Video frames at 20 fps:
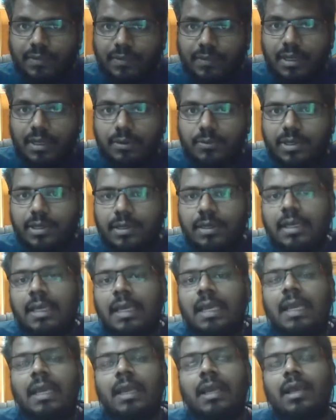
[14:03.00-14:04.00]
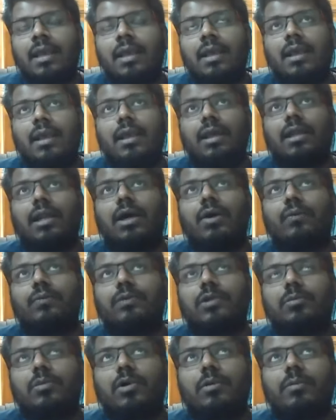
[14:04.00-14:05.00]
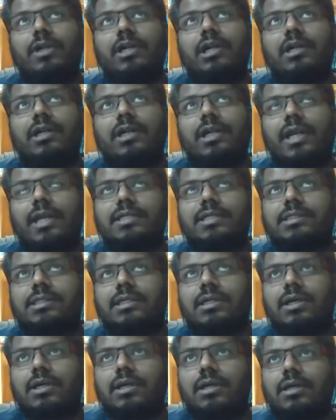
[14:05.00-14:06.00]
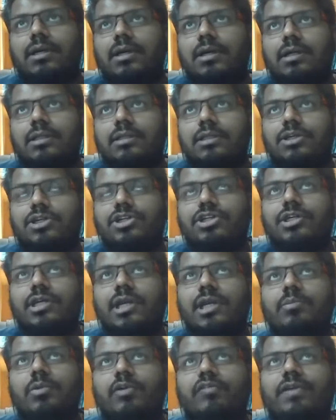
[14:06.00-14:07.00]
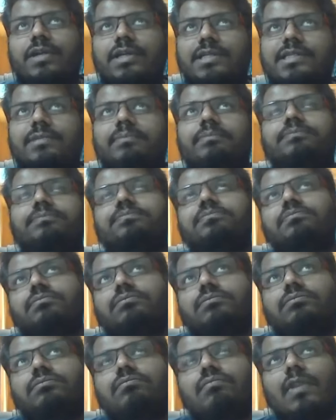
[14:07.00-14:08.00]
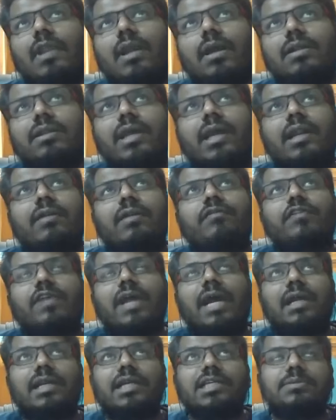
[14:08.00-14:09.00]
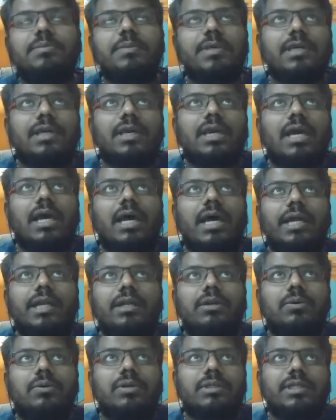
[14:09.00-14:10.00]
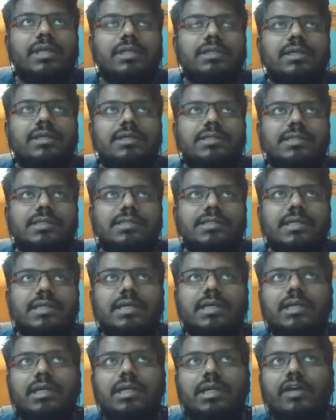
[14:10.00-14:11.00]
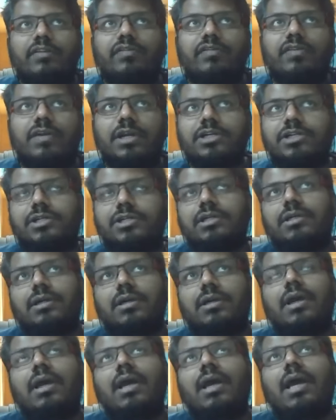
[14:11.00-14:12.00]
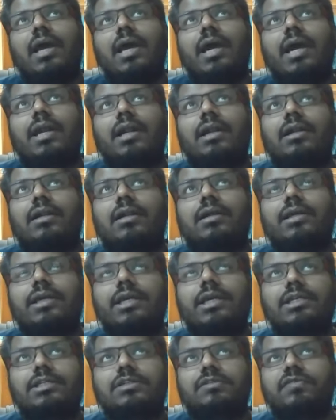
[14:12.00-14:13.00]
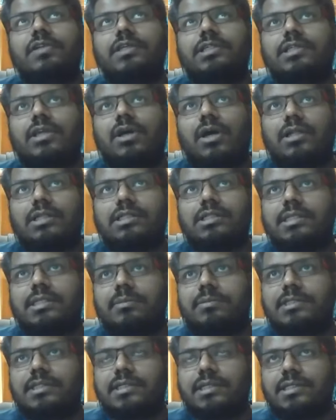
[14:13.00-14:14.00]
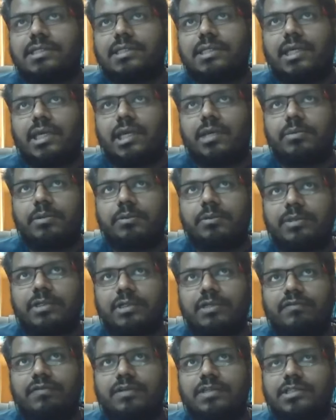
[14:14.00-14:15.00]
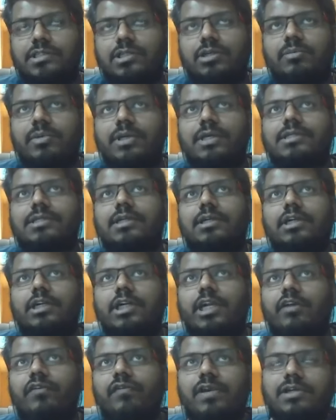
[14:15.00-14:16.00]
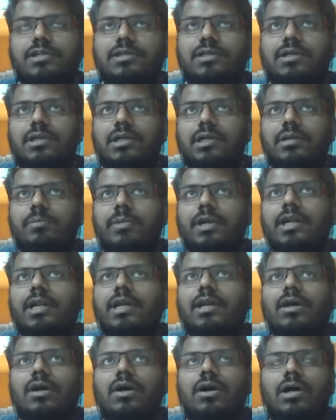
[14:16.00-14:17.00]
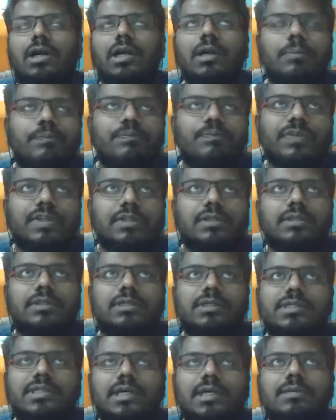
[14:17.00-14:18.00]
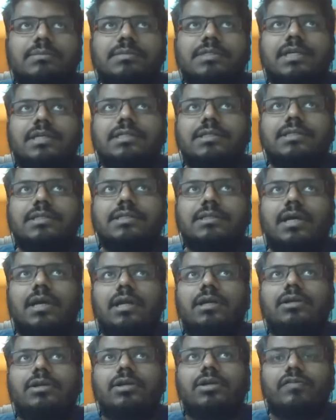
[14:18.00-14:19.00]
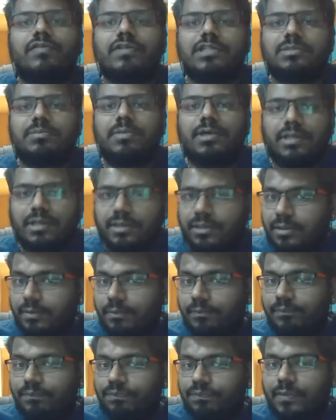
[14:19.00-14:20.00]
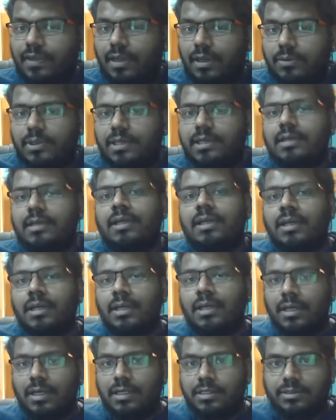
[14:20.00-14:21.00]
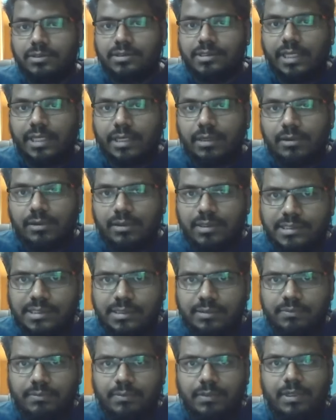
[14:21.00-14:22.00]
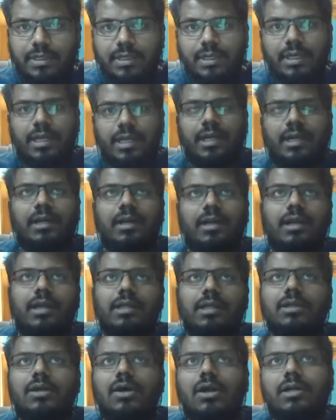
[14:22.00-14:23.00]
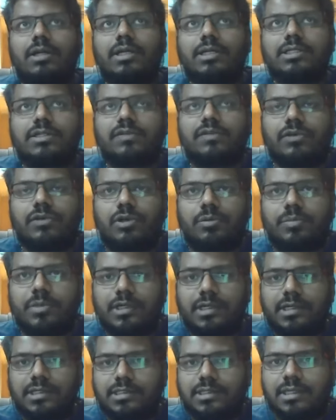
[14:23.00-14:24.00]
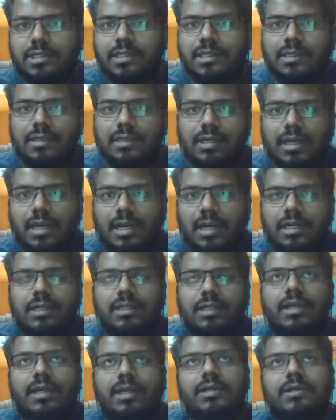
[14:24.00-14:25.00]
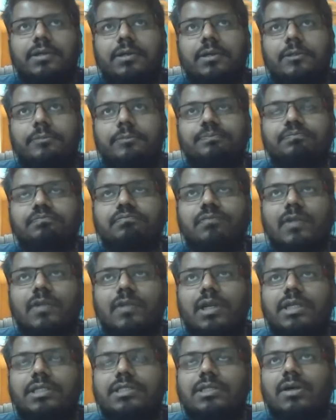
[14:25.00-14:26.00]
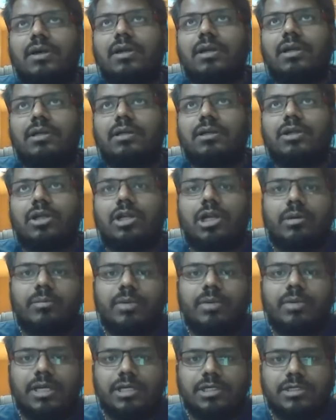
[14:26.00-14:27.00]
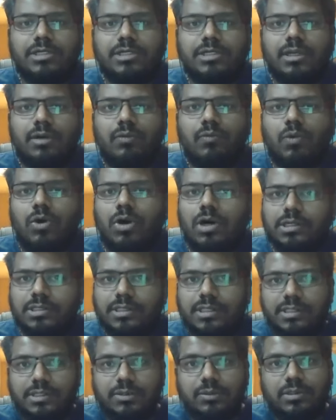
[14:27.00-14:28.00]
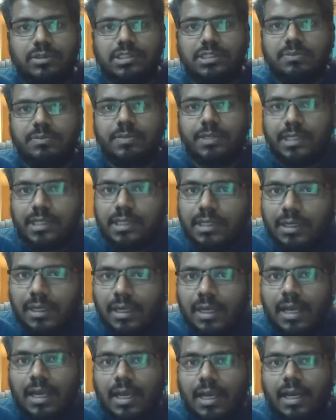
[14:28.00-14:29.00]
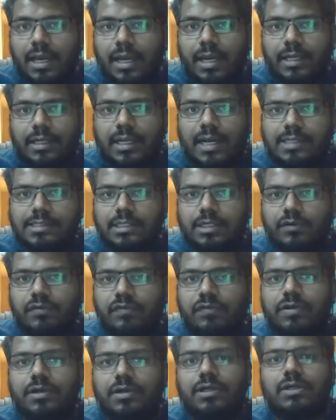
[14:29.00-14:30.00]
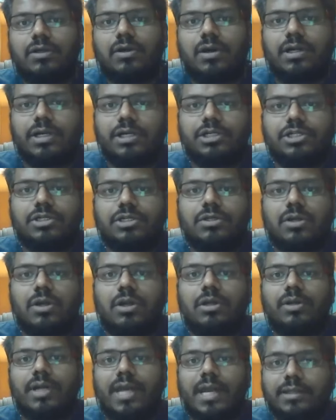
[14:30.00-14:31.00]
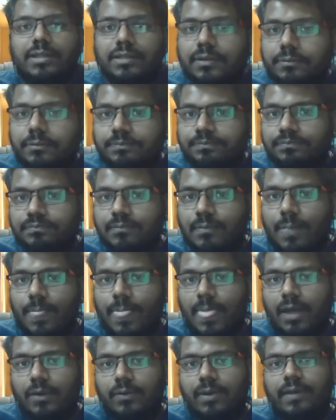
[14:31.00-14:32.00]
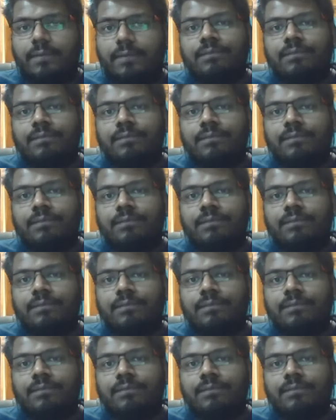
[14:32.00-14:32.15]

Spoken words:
Okay. Now, the moment it takes the shape of an ism, then frankly speaking, I don't think there is a single definition, and each of these concepts is capable of assuming a certain definition depending on the circumstance and the country of its birth. Okay. So secularism in the context of European history and their, let's call it denominational wars, so to speak, it has a different connotation altogether. Okay.